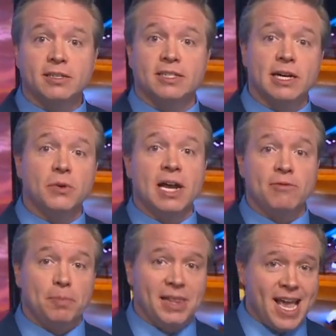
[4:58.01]
Does anyone
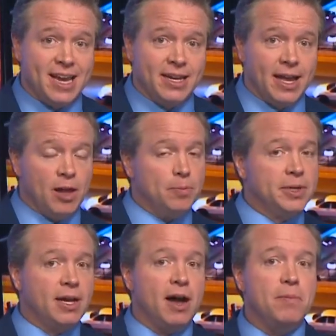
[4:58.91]
have a plan to help?
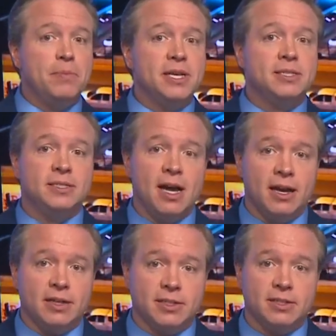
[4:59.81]
Compass
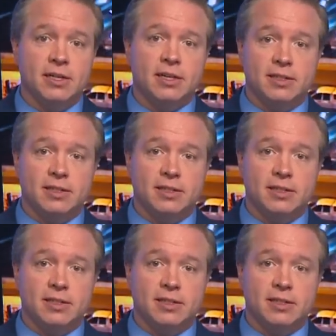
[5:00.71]
does.